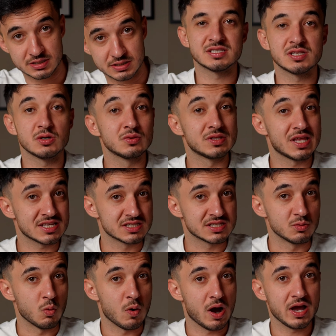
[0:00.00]
So that's
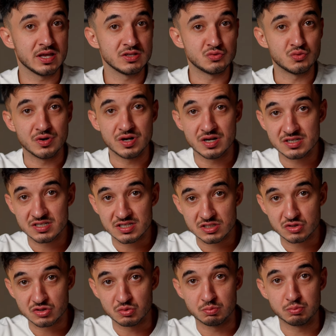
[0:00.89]
the why, 3
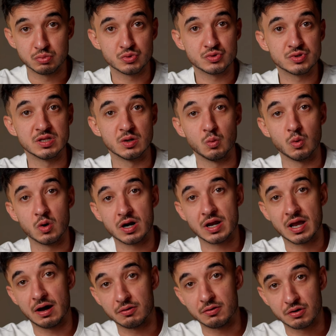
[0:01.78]
reasons to push the
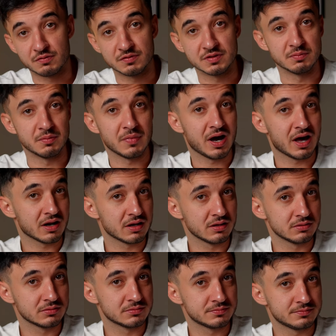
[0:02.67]
work out of the
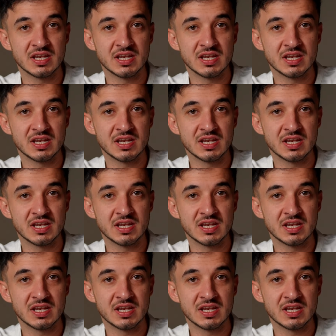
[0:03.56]
model.